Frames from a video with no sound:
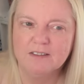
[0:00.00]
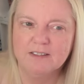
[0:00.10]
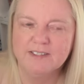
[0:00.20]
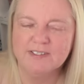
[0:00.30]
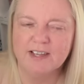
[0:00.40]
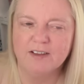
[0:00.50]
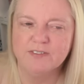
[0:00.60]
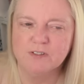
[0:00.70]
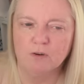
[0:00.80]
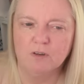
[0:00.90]
is out of
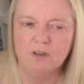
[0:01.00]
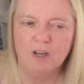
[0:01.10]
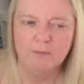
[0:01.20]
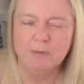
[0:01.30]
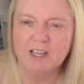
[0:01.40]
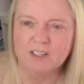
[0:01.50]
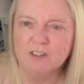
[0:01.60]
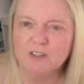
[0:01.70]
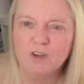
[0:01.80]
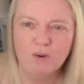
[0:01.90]
stock, like black
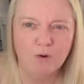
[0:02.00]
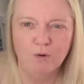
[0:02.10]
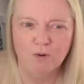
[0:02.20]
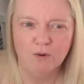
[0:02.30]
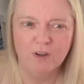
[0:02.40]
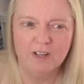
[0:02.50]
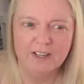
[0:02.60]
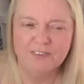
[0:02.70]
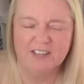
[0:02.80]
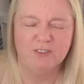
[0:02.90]
or
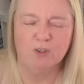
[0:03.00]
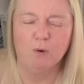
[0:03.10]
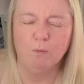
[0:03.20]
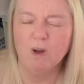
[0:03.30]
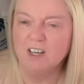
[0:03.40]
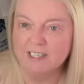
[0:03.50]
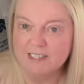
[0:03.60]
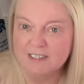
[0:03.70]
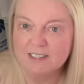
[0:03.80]
if they haven't got white,